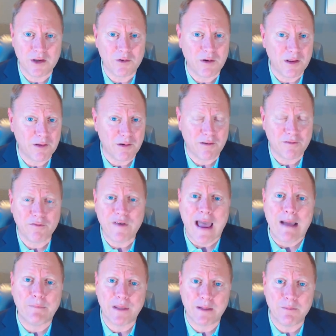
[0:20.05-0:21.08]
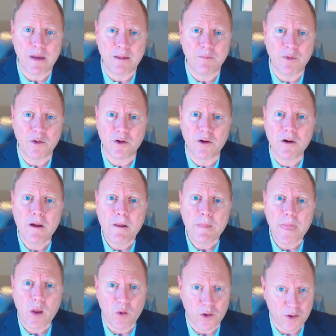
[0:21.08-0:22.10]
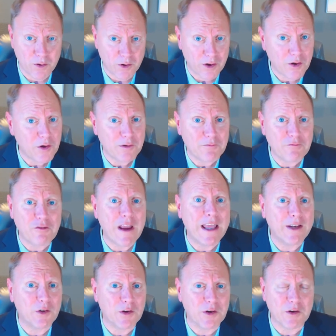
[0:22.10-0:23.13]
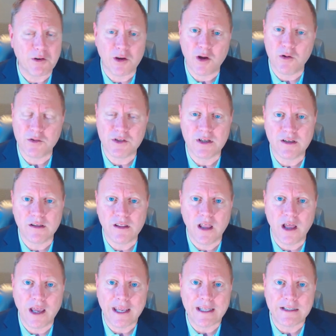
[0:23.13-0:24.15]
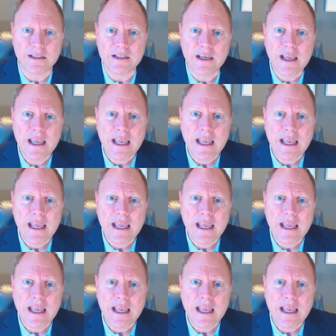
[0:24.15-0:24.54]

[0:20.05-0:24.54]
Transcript: You're either a family member, or you're a good friend, or you're a coaching client.